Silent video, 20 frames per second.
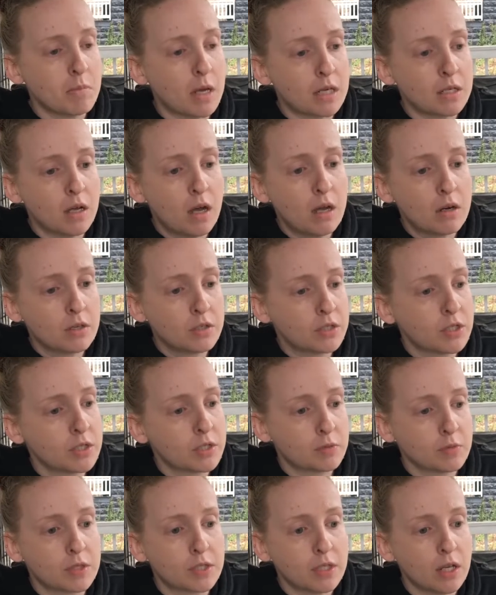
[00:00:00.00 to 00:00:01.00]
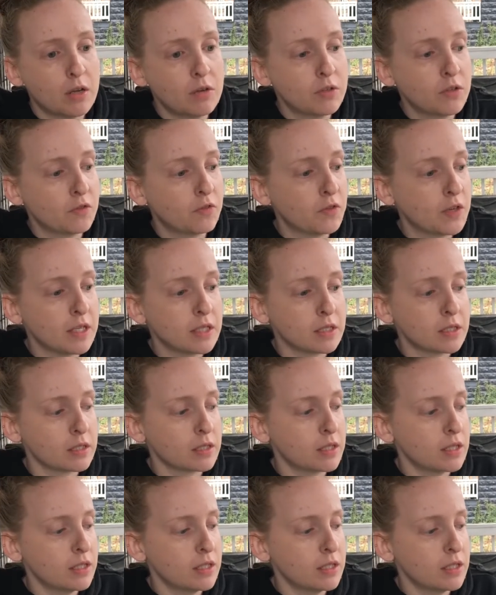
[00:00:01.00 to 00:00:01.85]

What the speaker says: My daughter just was so defenseless.